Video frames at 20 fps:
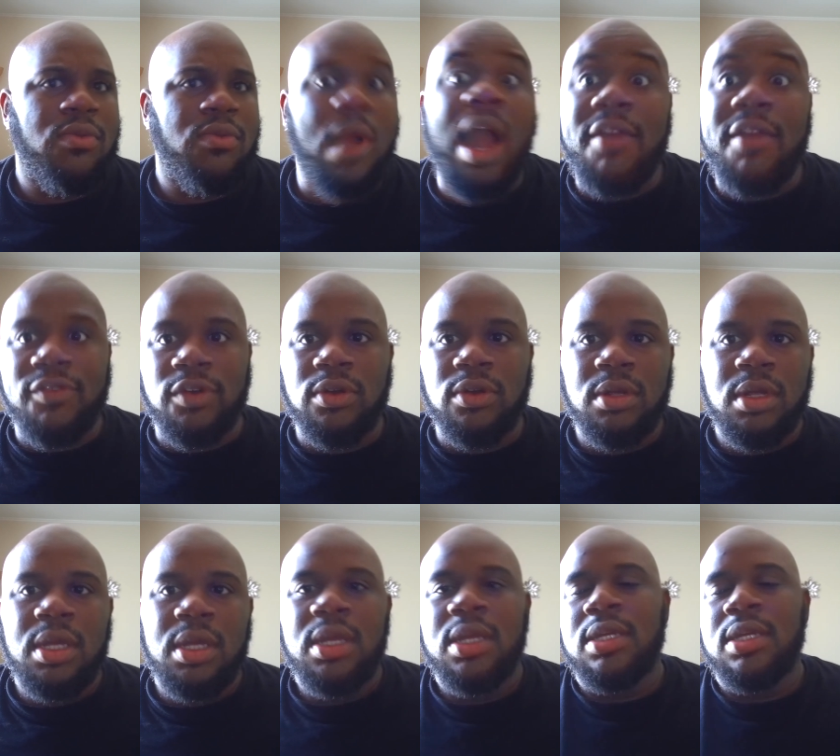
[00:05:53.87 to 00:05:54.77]
rival.
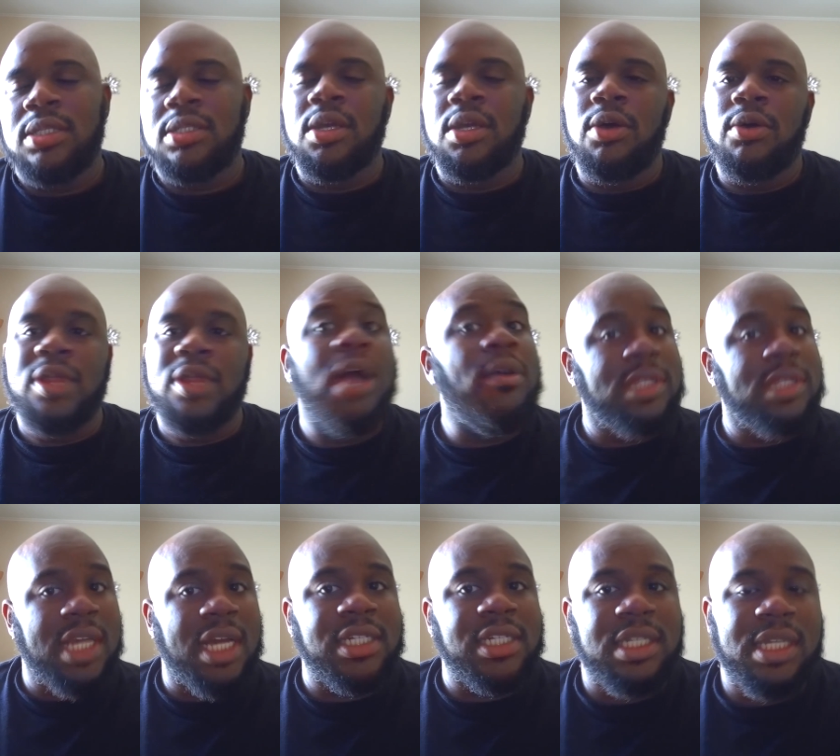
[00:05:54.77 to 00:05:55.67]
So that
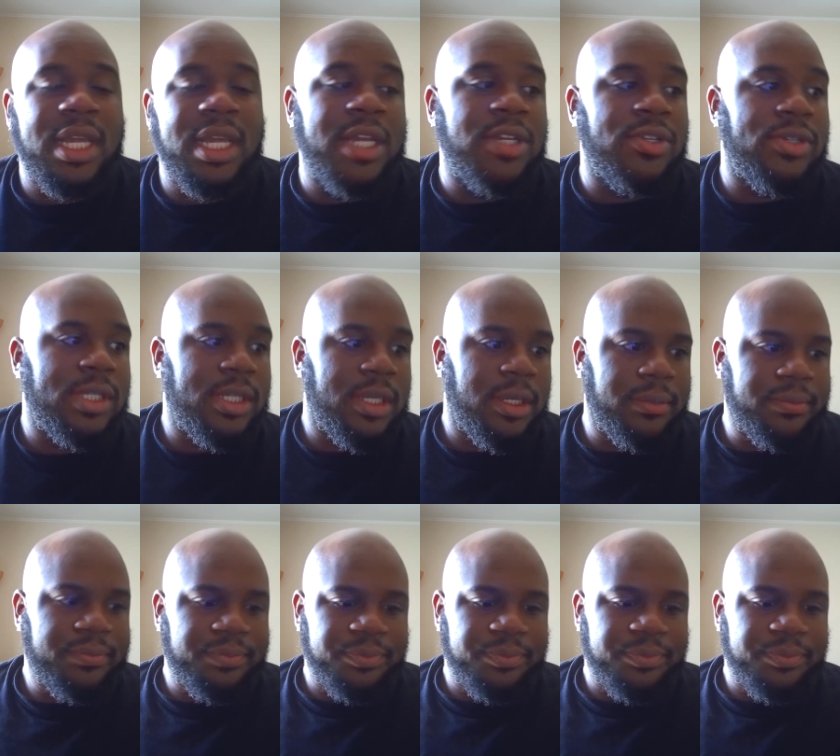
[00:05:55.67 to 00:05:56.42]
was actually interesting.